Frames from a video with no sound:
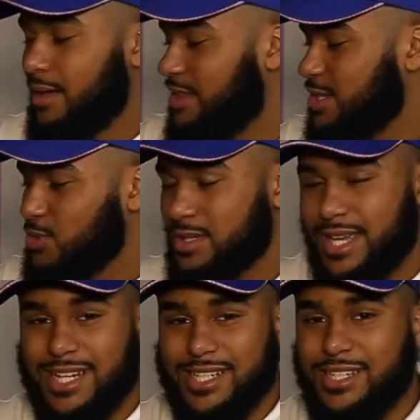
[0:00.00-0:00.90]
This one's
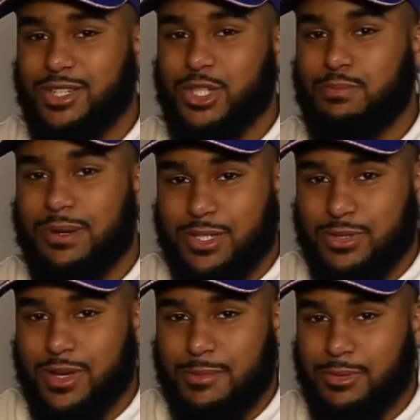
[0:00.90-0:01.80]
actually a special
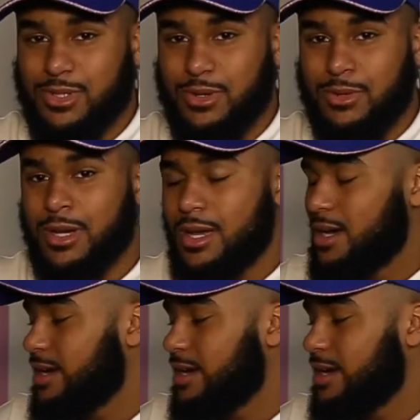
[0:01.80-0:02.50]
episode